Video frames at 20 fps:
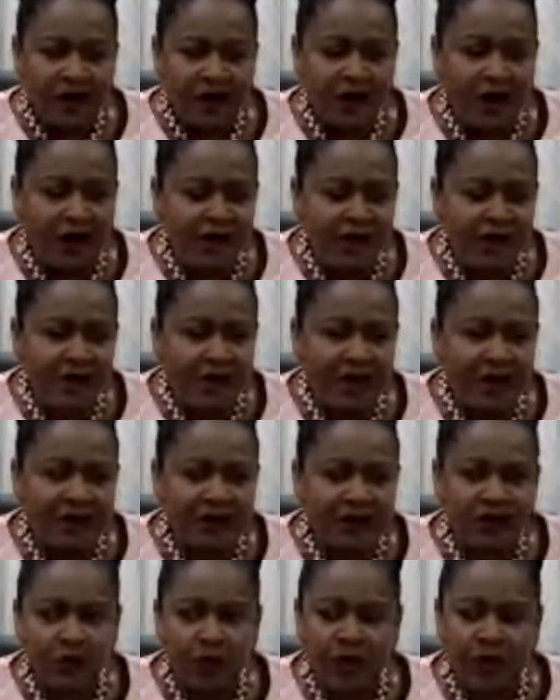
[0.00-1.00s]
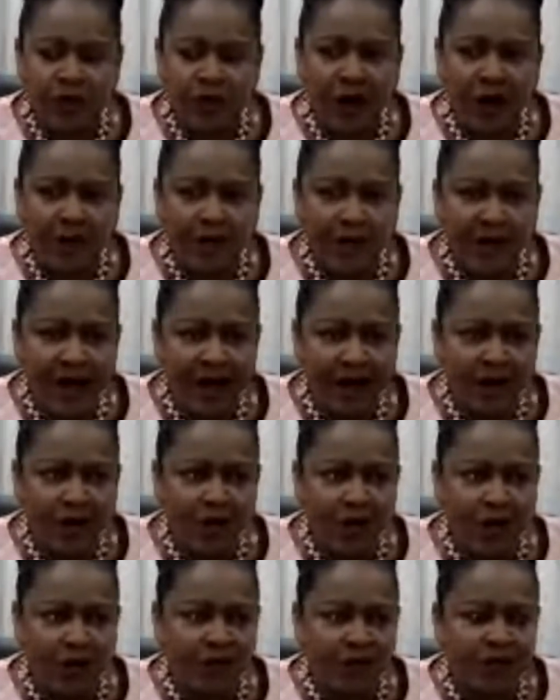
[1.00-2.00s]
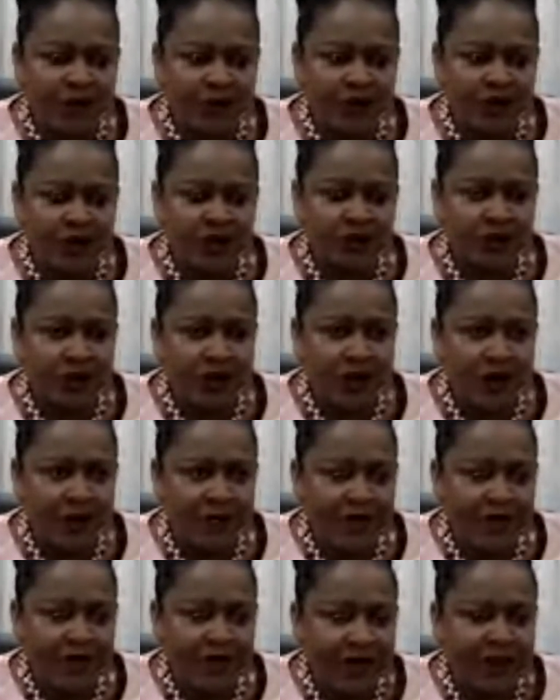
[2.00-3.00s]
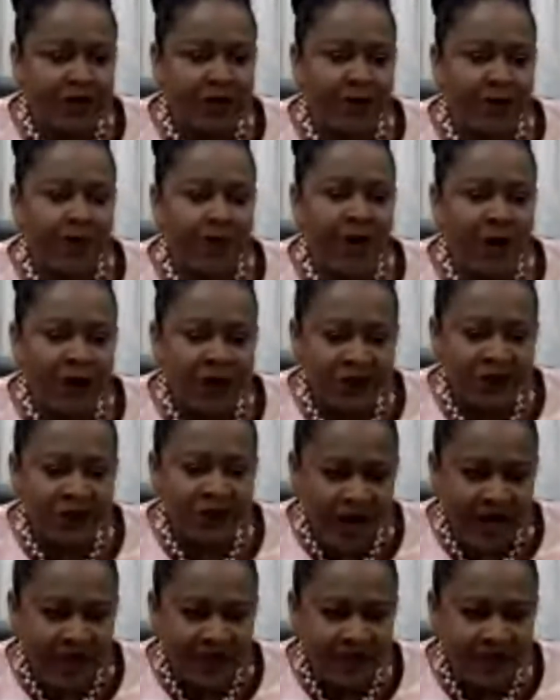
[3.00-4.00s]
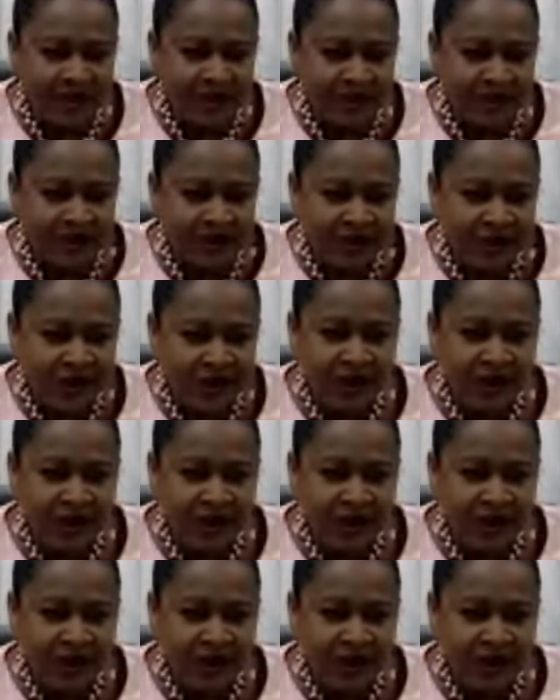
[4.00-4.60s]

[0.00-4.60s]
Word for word: Governments will come back, or regions will come back and apologize.